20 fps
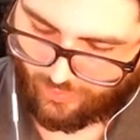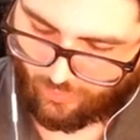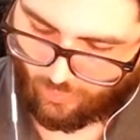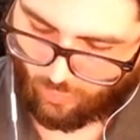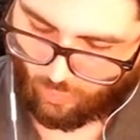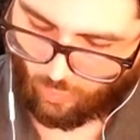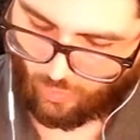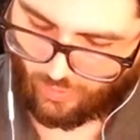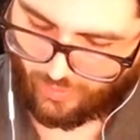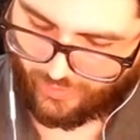
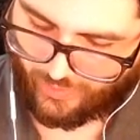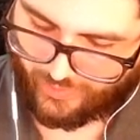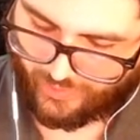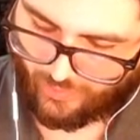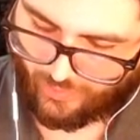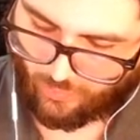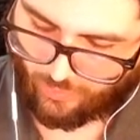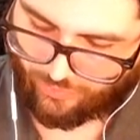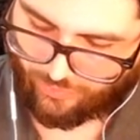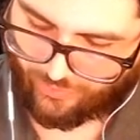y
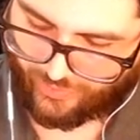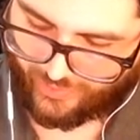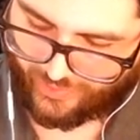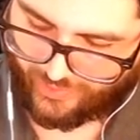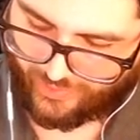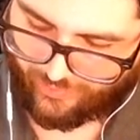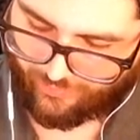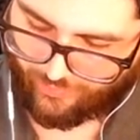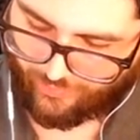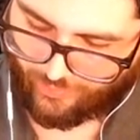equals
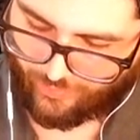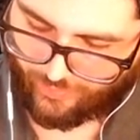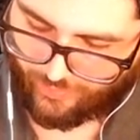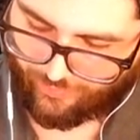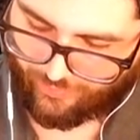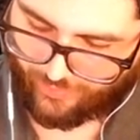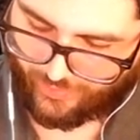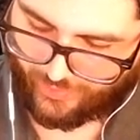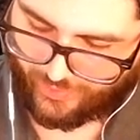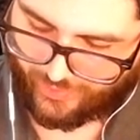negative
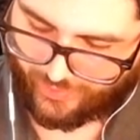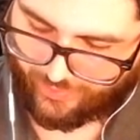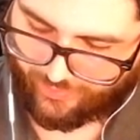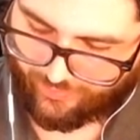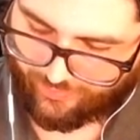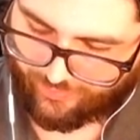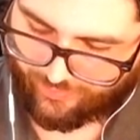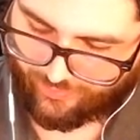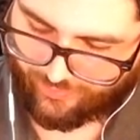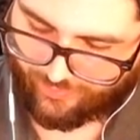
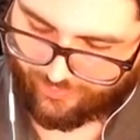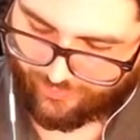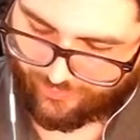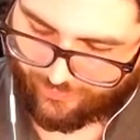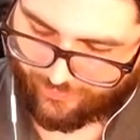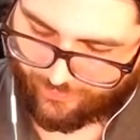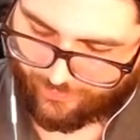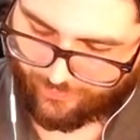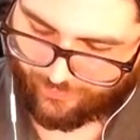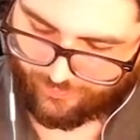35,
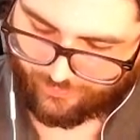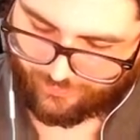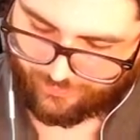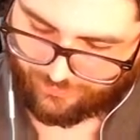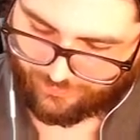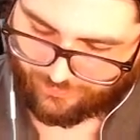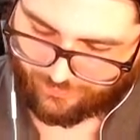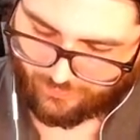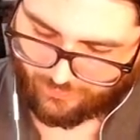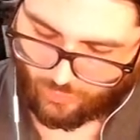
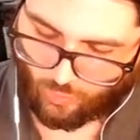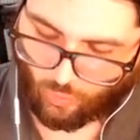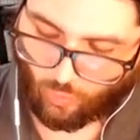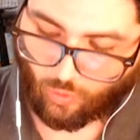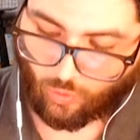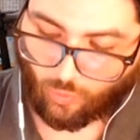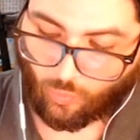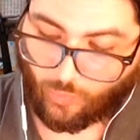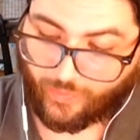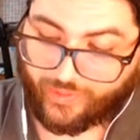
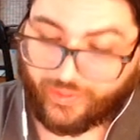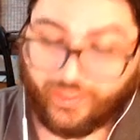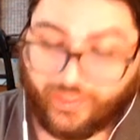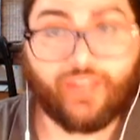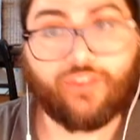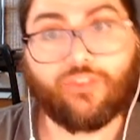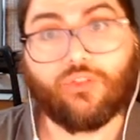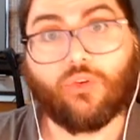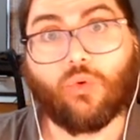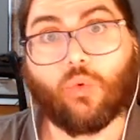or written
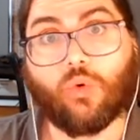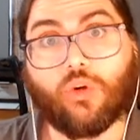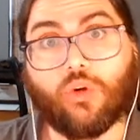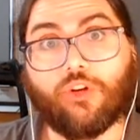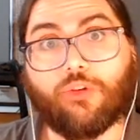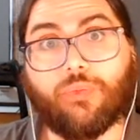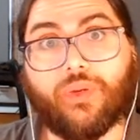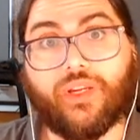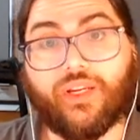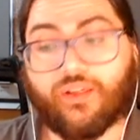as an
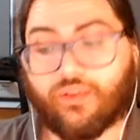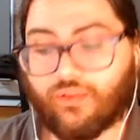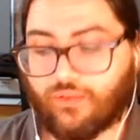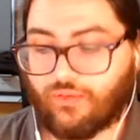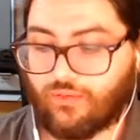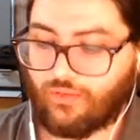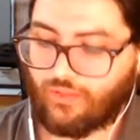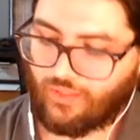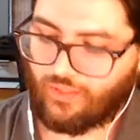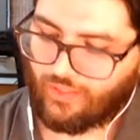ordered
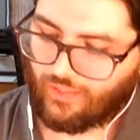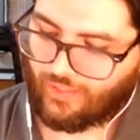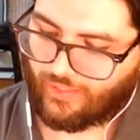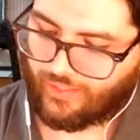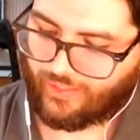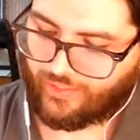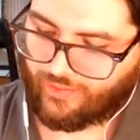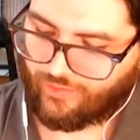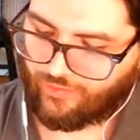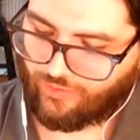pair,
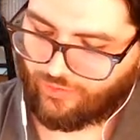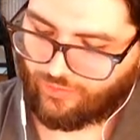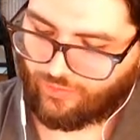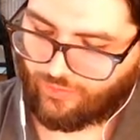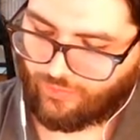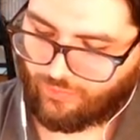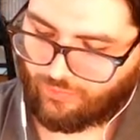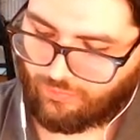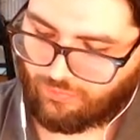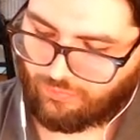I can
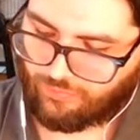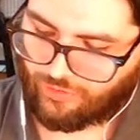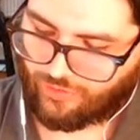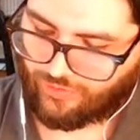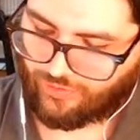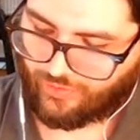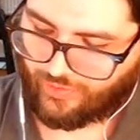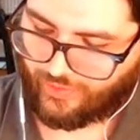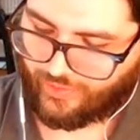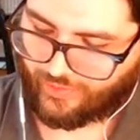do
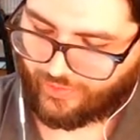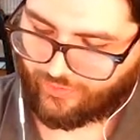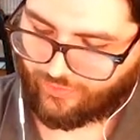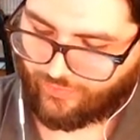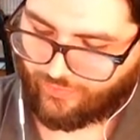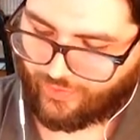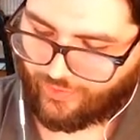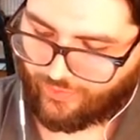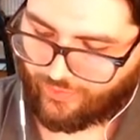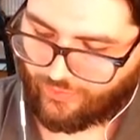just x
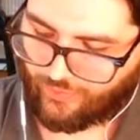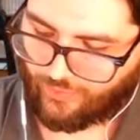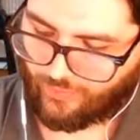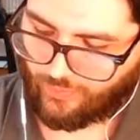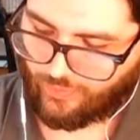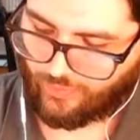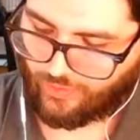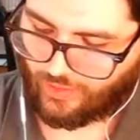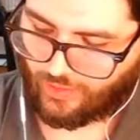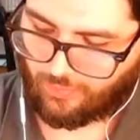
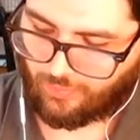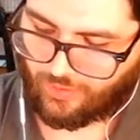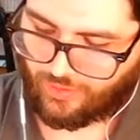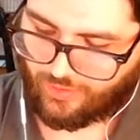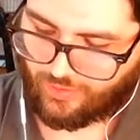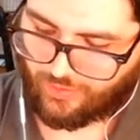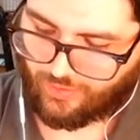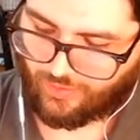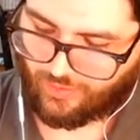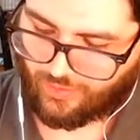value,
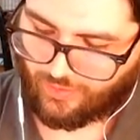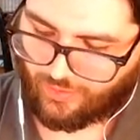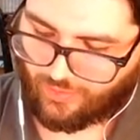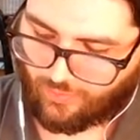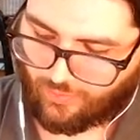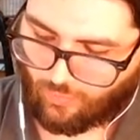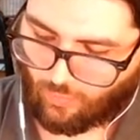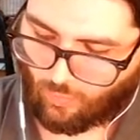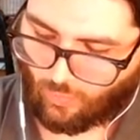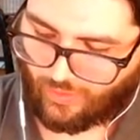comma,
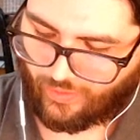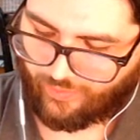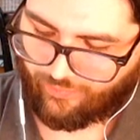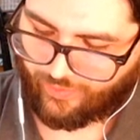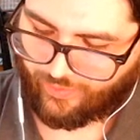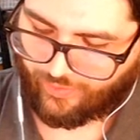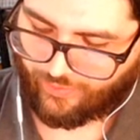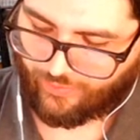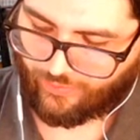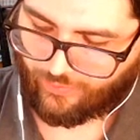y
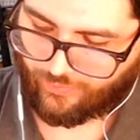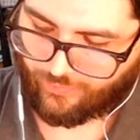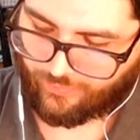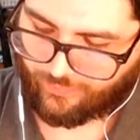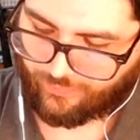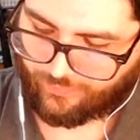value.